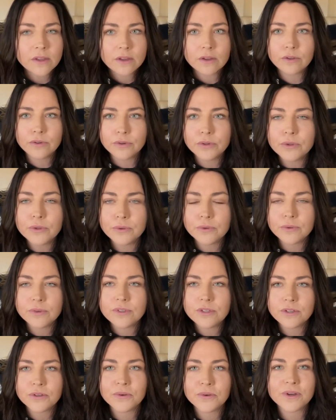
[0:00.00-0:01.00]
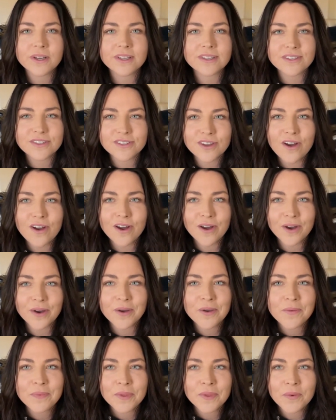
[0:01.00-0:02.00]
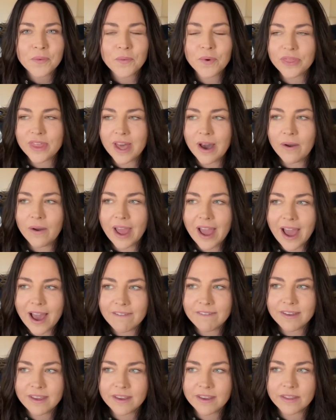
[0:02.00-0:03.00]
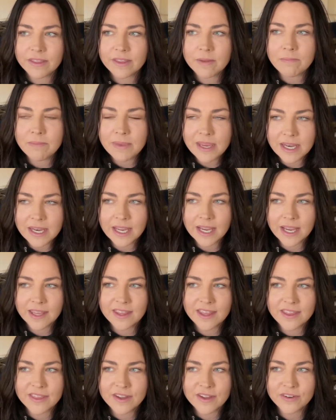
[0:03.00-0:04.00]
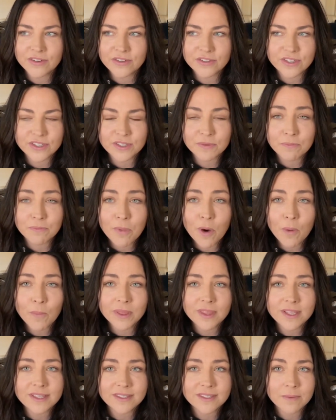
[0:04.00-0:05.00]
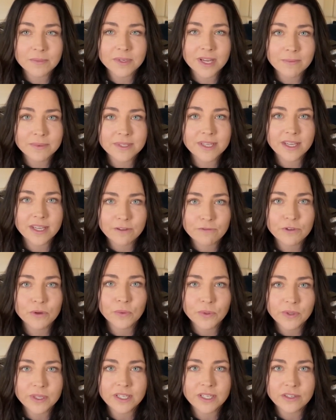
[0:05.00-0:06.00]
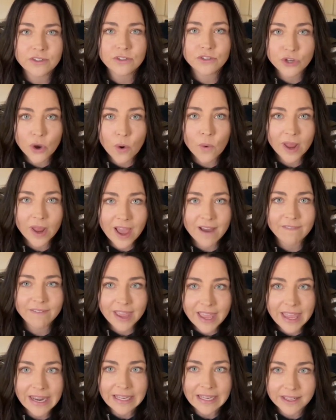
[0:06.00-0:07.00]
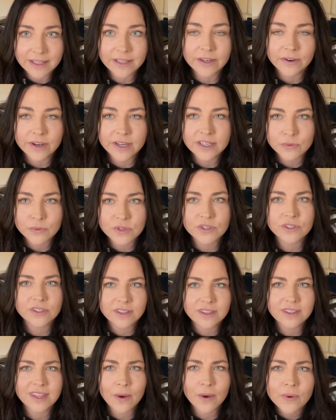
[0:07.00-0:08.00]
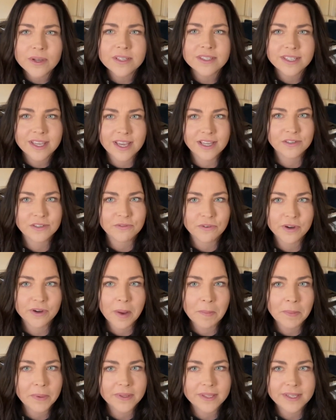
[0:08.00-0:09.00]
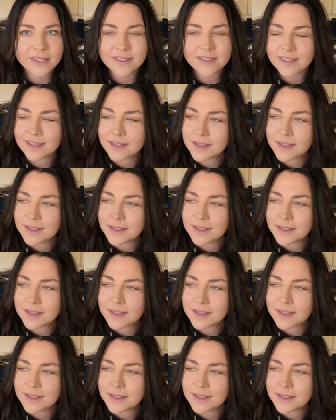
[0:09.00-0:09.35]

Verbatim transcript: glued to a song without having the meaning. And then there's this moment that sometimes hit if you really don't have any lyrics, which that was the case for a couple of these.